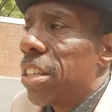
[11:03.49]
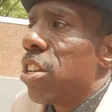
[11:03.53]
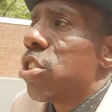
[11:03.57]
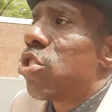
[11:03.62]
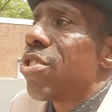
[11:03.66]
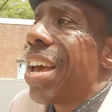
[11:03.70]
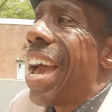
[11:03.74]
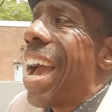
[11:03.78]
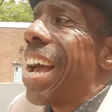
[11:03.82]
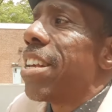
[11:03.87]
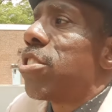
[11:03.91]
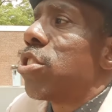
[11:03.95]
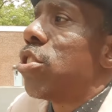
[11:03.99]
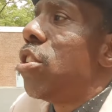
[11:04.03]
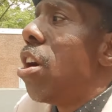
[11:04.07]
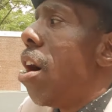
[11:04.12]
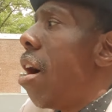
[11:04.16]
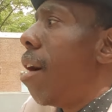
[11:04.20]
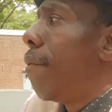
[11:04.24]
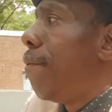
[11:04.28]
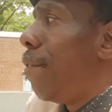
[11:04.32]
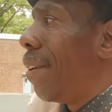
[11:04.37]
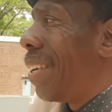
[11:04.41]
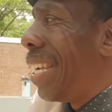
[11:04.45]
just ask
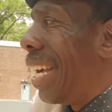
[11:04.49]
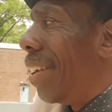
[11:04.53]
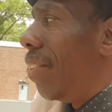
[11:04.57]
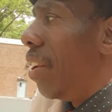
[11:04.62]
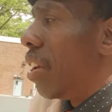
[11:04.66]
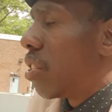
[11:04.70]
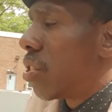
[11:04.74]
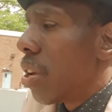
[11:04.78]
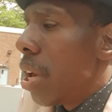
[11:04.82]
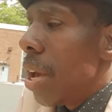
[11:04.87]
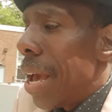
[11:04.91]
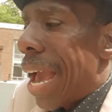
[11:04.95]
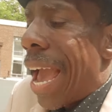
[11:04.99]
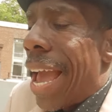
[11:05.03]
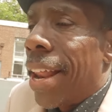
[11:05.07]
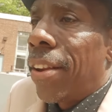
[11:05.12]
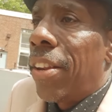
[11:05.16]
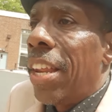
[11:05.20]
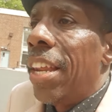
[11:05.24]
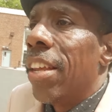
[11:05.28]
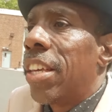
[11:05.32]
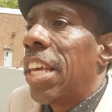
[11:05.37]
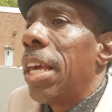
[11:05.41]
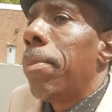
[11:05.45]
God forgiveness
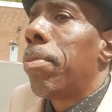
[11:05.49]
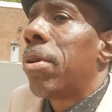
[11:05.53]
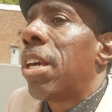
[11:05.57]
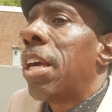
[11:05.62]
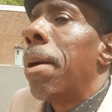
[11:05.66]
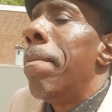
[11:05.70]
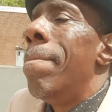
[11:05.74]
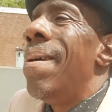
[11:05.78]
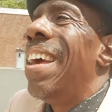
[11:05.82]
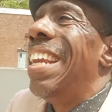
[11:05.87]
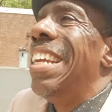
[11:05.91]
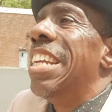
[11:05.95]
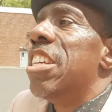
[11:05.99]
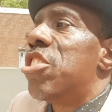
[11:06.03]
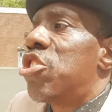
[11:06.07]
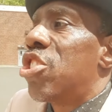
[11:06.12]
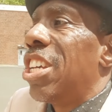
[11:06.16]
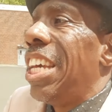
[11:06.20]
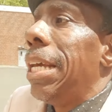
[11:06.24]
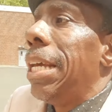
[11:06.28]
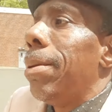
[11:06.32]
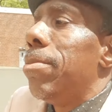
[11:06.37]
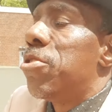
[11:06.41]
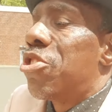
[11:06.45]
and then keep committing the
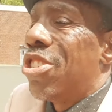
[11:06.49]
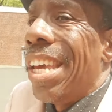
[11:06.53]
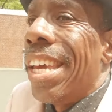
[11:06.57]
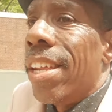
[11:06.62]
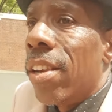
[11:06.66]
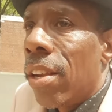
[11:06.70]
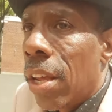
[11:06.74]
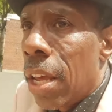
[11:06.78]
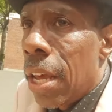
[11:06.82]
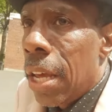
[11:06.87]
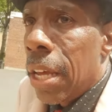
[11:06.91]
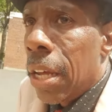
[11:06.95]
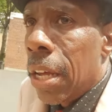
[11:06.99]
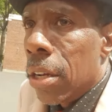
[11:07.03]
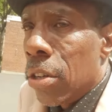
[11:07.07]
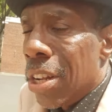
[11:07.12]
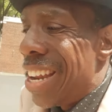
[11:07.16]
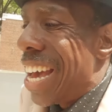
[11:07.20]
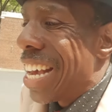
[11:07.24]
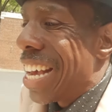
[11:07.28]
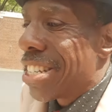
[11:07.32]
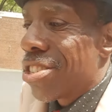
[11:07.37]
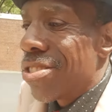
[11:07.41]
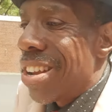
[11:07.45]
same sin,
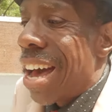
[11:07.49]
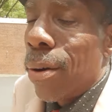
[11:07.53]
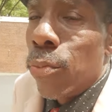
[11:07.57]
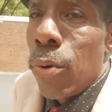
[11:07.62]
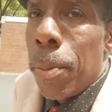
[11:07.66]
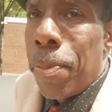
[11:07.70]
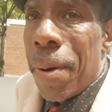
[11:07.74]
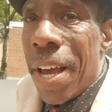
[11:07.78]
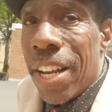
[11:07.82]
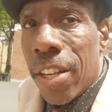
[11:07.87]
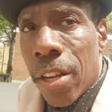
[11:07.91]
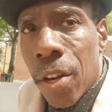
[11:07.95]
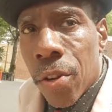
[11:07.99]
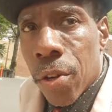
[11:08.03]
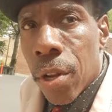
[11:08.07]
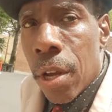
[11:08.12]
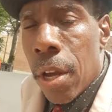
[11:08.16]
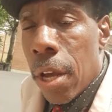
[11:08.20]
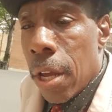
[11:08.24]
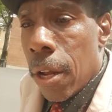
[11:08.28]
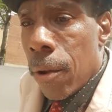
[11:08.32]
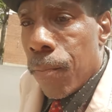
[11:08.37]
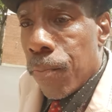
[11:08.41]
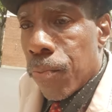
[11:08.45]
then that's not repentance.
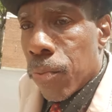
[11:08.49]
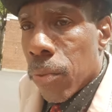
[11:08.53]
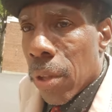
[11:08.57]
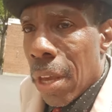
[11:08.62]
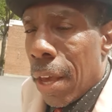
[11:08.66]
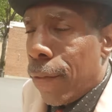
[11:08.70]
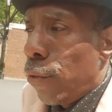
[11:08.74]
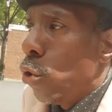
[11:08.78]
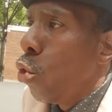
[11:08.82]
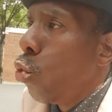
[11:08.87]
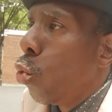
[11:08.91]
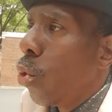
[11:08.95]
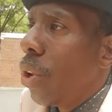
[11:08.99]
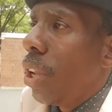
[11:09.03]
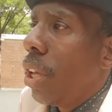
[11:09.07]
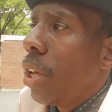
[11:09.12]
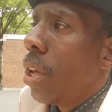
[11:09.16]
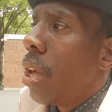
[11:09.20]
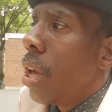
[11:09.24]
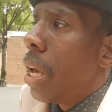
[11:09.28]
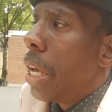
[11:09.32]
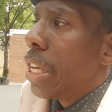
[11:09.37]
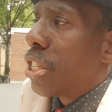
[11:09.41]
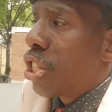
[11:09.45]
If you're
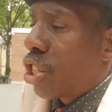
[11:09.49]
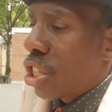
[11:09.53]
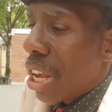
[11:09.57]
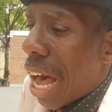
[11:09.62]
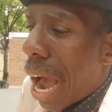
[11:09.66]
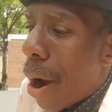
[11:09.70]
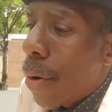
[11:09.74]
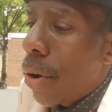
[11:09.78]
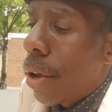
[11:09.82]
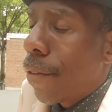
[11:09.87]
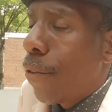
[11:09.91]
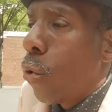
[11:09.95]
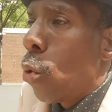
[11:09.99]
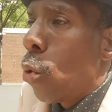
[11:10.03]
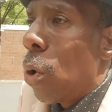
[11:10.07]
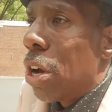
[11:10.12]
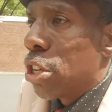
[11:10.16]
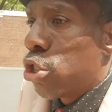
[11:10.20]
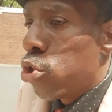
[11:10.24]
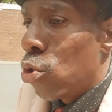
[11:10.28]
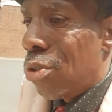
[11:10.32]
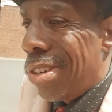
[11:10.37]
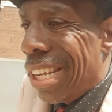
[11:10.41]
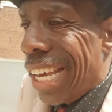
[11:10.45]
really sorry for
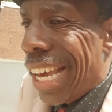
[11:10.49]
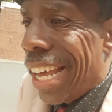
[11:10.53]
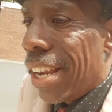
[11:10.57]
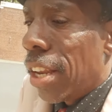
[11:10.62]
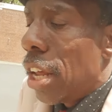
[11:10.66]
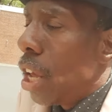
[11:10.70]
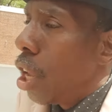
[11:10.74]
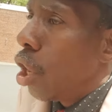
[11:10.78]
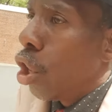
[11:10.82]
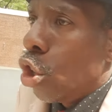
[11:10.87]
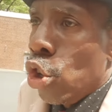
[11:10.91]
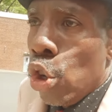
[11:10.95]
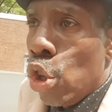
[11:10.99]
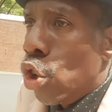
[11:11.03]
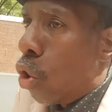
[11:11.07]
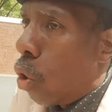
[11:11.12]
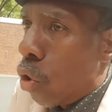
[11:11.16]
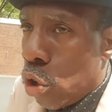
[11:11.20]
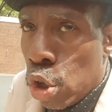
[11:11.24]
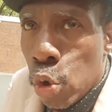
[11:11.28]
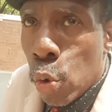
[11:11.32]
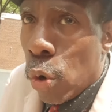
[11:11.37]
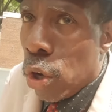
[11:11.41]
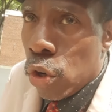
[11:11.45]
what you did, you
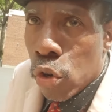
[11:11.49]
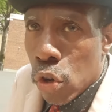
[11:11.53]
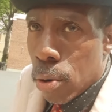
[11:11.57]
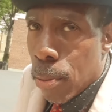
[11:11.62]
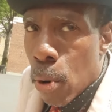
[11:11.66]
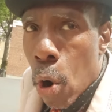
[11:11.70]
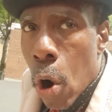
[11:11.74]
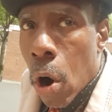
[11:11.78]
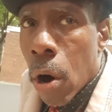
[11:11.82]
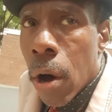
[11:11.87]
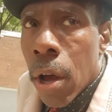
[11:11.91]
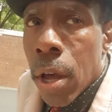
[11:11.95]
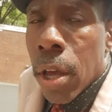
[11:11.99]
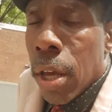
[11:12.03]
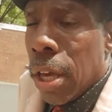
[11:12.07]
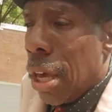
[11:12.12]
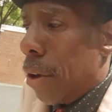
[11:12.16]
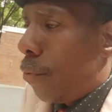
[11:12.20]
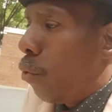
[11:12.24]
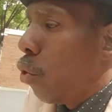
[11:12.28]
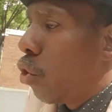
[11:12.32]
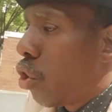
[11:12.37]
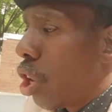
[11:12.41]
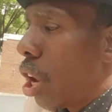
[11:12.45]
don't do it no more.
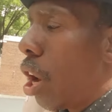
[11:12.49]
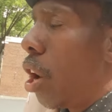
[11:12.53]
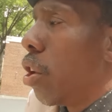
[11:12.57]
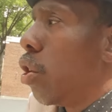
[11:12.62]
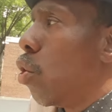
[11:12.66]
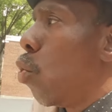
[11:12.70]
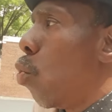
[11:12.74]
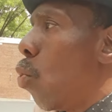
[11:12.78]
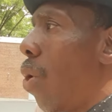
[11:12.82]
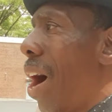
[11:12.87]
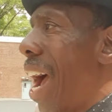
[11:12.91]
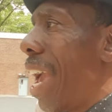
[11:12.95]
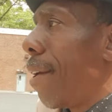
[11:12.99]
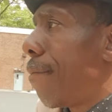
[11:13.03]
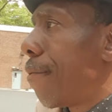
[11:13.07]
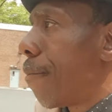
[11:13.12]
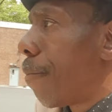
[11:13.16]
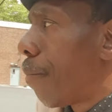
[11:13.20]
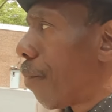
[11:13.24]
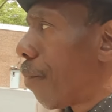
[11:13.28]
If you tell your wife,